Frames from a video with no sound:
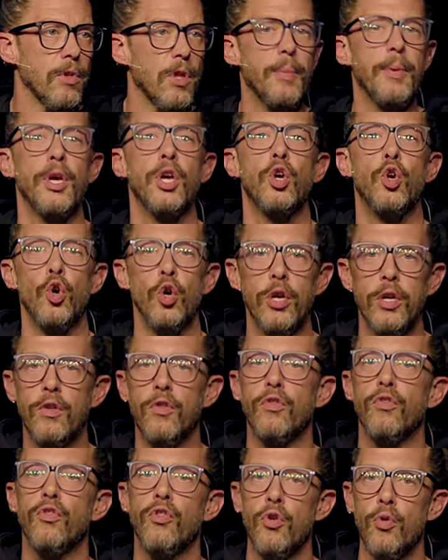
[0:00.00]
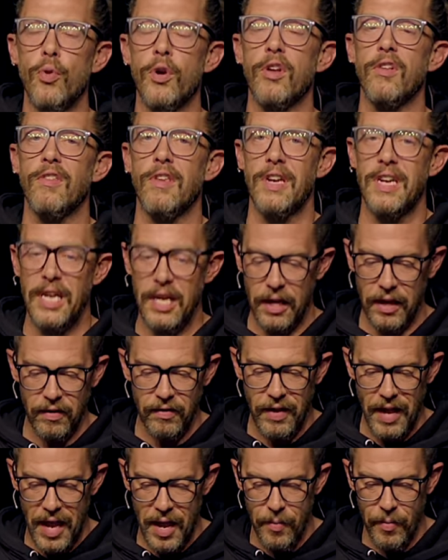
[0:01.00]
to be good stewards in
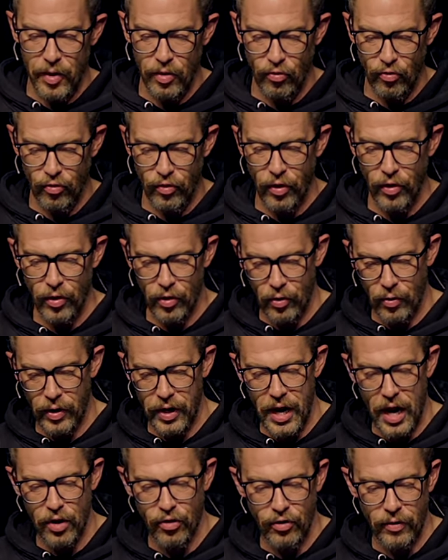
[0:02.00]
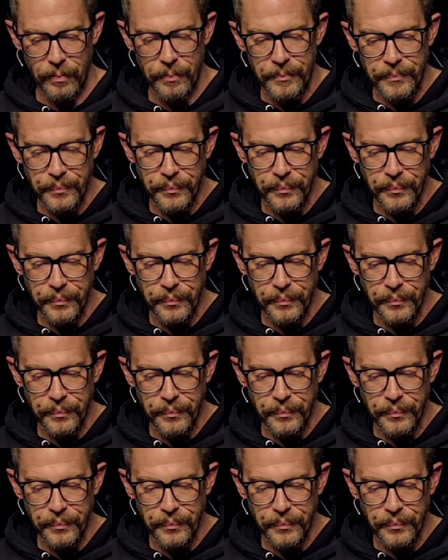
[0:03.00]
his image to the creation.